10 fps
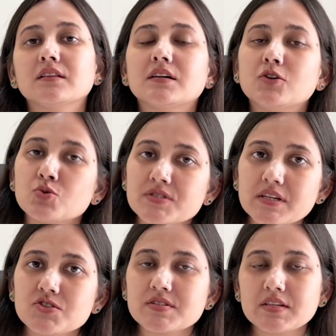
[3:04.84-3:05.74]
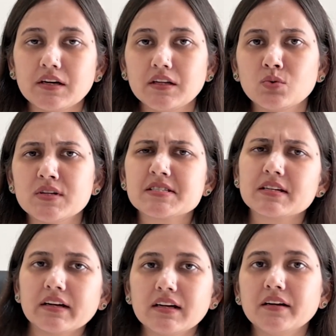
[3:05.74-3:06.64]
The dosage schedule is
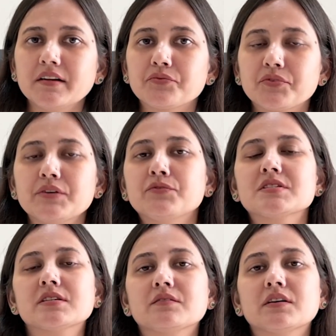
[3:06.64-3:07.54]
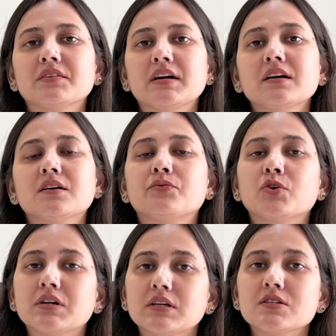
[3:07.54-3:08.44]
slightly different for Cervavac
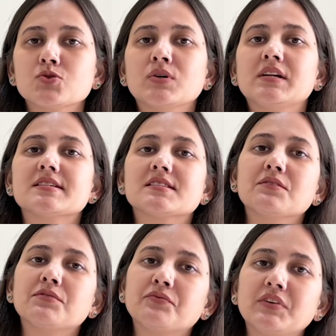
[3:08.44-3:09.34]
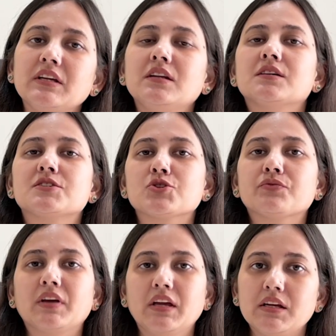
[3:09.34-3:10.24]
for girls who are less than 15 years
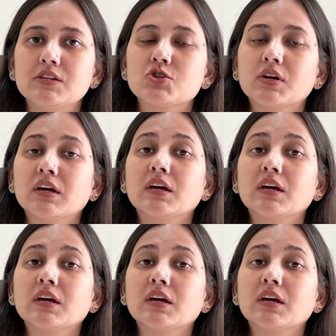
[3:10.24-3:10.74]
of age,